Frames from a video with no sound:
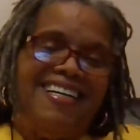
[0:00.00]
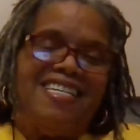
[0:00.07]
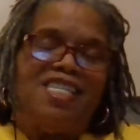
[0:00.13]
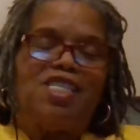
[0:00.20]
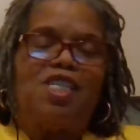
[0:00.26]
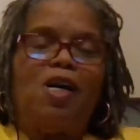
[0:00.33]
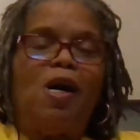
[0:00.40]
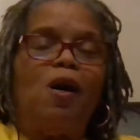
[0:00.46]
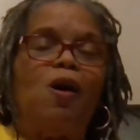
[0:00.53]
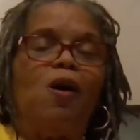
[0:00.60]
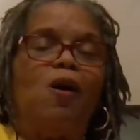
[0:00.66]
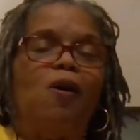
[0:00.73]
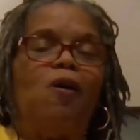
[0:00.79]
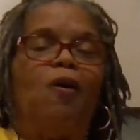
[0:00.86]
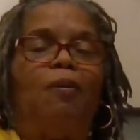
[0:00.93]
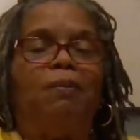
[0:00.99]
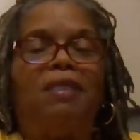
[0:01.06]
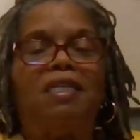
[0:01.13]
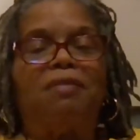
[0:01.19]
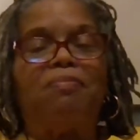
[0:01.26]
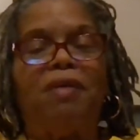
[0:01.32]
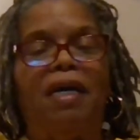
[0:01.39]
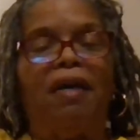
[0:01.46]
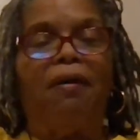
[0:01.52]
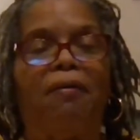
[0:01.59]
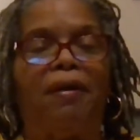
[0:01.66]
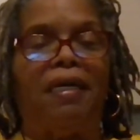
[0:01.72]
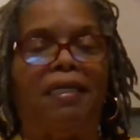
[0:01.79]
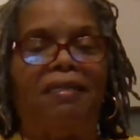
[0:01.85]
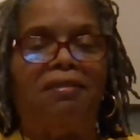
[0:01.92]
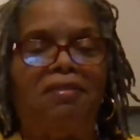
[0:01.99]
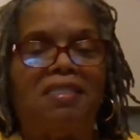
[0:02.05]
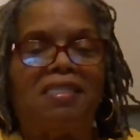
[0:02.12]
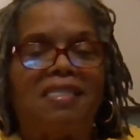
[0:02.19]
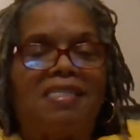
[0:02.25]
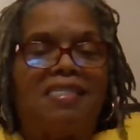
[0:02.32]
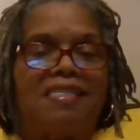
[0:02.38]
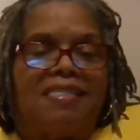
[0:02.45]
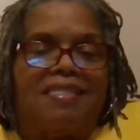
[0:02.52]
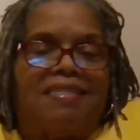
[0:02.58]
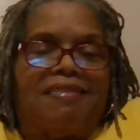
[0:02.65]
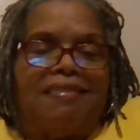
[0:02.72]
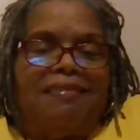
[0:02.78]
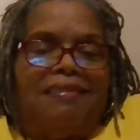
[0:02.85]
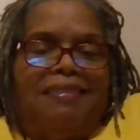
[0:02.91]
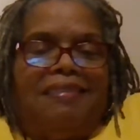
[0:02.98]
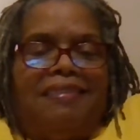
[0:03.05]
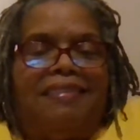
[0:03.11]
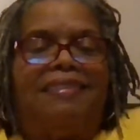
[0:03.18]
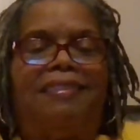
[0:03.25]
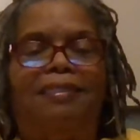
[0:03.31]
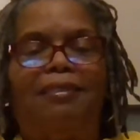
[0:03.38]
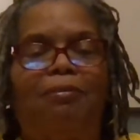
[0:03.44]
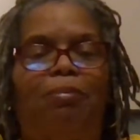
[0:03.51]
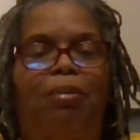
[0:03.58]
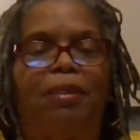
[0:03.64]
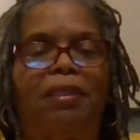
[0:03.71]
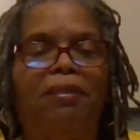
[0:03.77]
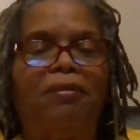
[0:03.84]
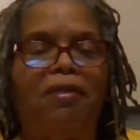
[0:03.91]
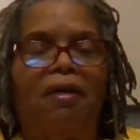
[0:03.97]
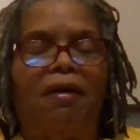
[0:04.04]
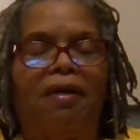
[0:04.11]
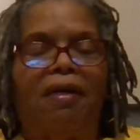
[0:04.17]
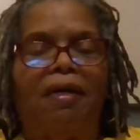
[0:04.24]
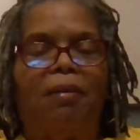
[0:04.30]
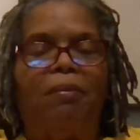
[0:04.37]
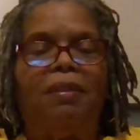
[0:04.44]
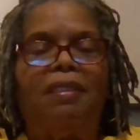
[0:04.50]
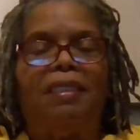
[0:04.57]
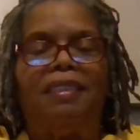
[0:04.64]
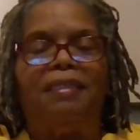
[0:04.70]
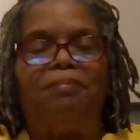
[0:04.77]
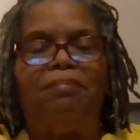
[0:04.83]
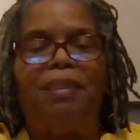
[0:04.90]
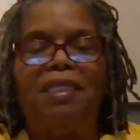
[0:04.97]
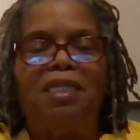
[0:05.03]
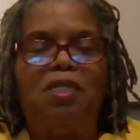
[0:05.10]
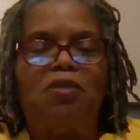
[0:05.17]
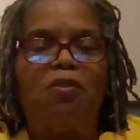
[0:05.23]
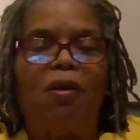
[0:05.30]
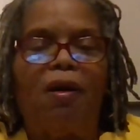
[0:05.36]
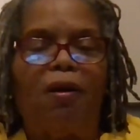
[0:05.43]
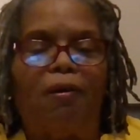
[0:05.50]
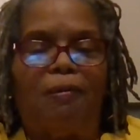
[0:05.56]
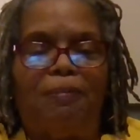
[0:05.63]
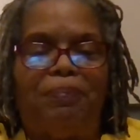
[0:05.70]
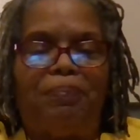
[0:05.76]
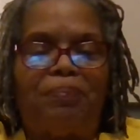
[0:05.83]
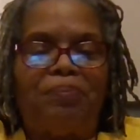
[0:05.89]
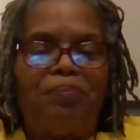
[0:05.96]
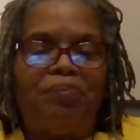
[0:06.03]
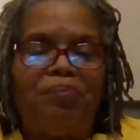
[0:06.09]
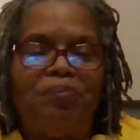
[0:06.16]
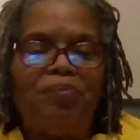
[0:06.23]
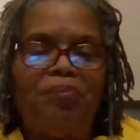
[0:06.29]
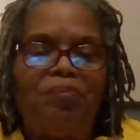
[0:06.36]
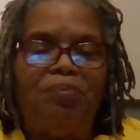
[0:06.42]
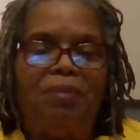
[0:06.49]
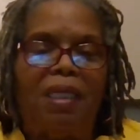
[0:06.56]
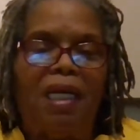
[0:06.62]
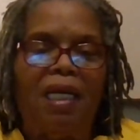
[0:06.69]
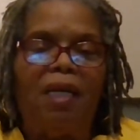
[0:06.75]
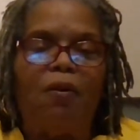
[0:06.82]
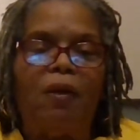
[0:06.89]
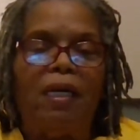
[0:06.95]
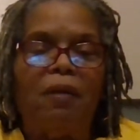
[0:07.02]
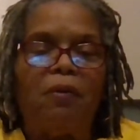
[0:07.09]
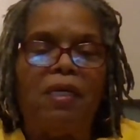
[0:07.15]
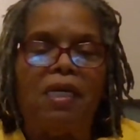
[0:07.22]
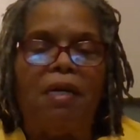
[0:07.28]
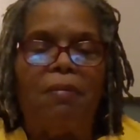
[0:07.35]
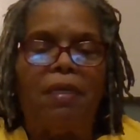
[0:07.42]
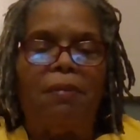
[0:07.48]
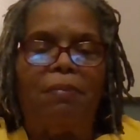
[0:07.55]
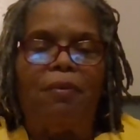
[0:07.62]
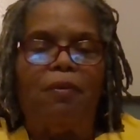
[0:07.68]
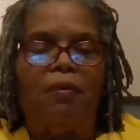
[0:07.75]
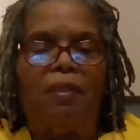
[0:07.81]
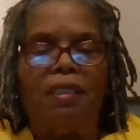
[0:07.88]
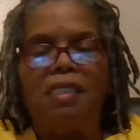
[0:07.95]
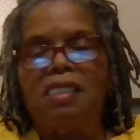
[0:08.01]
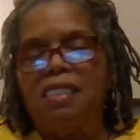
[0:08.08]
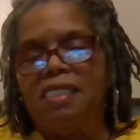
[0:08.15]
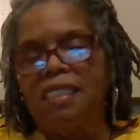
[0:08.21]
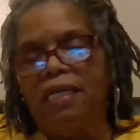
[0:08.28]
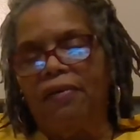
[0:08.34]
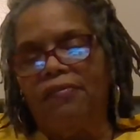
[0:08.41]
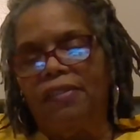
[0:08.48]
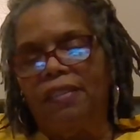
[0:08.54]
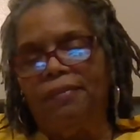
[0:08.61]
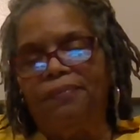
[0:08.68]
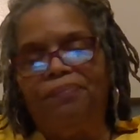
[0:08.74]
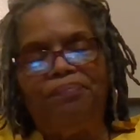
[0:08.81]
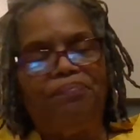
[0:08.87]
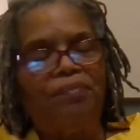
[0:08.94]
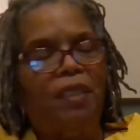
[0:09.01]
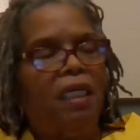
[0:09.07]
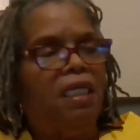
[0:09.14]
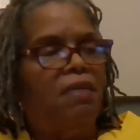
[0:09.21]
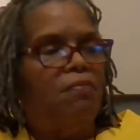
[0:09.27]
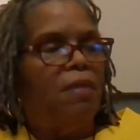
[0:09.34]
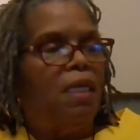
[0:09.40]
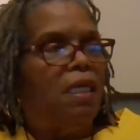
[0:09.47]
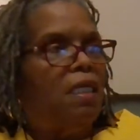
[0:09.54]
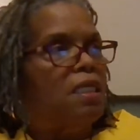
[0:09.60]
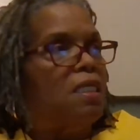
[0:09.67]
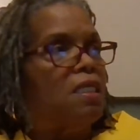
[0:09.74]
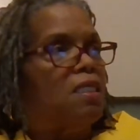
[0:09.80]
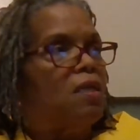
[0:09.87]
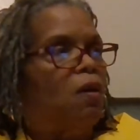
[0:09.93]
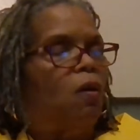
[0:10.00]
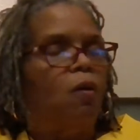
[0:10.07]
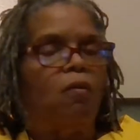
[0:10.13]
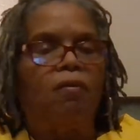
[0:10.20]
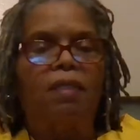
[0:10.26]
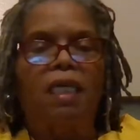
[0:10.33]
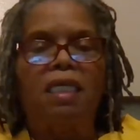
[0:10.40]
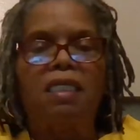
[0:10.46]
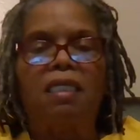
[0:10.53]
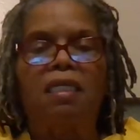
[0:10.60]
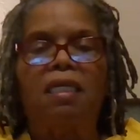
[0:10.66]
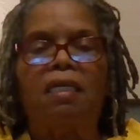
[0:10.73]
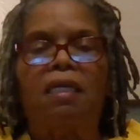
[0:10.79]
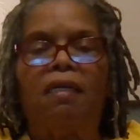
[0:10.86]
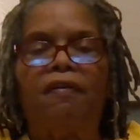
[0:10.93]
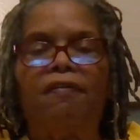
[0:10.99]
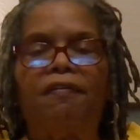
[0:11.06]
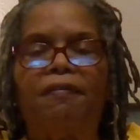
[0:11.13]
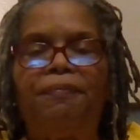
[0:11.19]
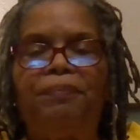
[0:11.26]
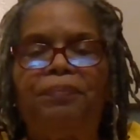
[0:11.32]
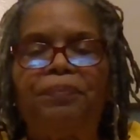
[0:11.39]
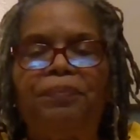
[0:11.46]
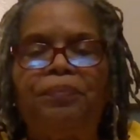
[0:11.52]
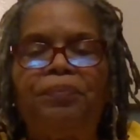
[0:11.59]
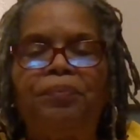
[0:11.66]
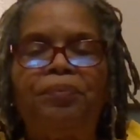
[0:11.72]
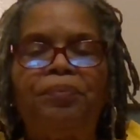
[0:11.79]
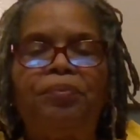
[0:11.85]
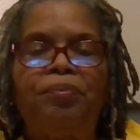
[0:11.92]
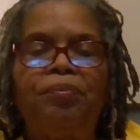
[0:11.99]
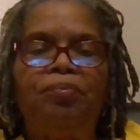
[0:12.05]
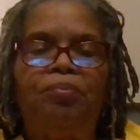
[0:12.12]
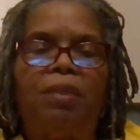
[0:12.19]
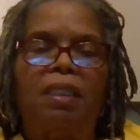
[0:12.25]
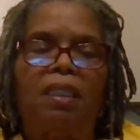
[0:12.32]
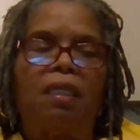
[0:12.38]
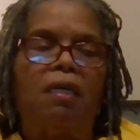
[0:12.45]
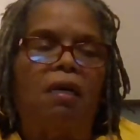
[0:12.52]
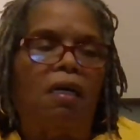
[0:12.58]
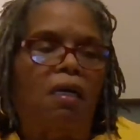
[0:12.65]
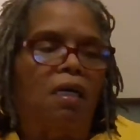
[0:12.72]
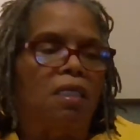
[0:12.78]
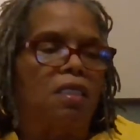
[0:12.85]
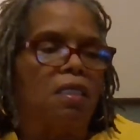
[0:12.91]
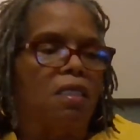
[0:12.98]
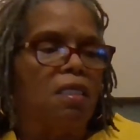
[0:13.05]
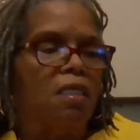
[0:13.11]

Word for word: so, Miss Mary, you just ooh, put on your armor and be strong. But anyway, we coming up on seven, eight minutes, so that's enough. But the cards are